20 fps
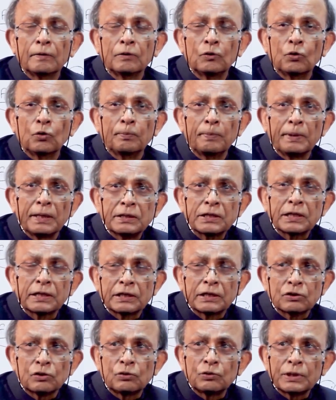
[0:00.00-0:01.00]
No major
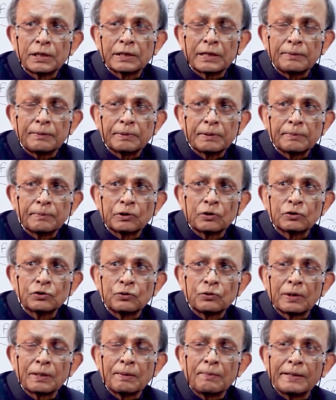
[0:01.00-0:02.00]
resolution can be taken because
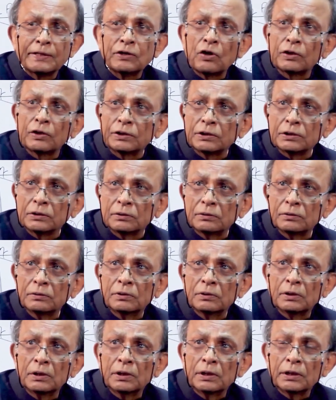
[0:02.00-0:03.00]
you are a minority.
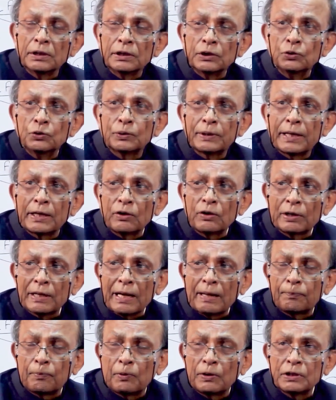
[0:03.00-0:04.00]
You cannot
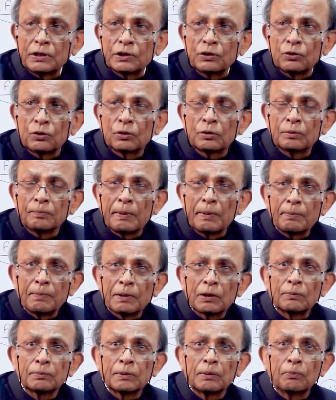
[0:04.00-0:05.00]
appoint your
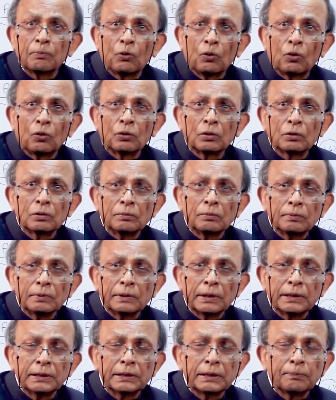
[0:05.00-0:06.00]
member of the board
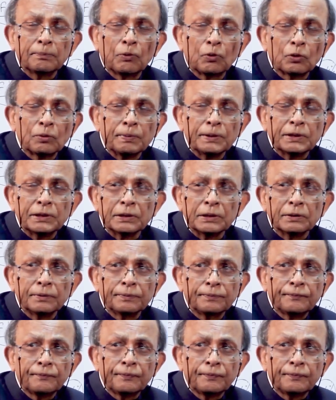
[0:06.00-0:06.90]
in the board meeting.